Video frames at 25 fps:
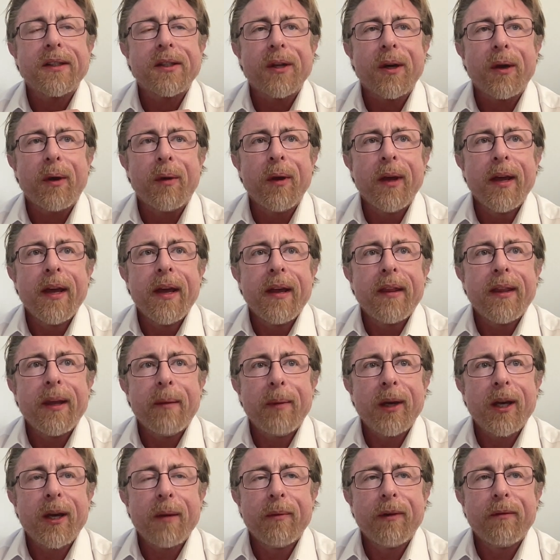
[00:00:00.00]
so they
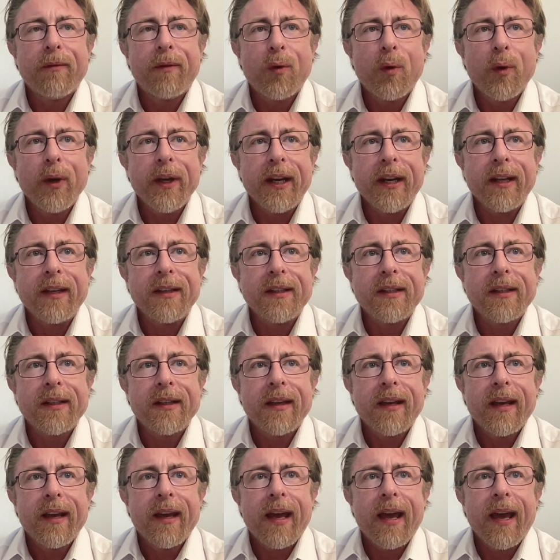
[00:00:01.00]
become avoidant
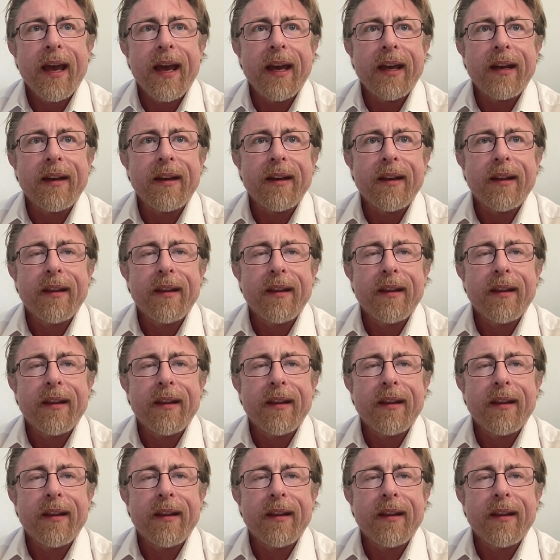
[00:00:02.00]
and